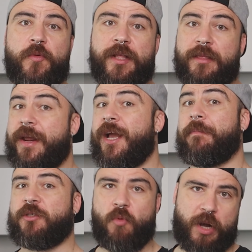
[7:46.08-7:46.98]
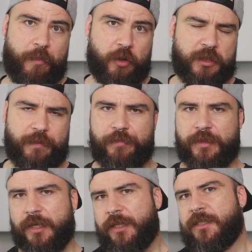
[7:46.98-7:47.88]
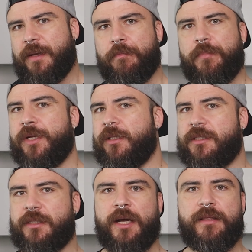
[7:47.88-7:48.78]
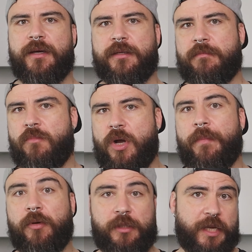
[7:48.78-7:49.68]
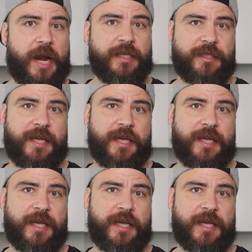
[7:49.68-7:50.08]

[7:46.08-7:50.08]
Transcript: with a 3 cups Moka Pot. It's a pretty standard Moka Pot grind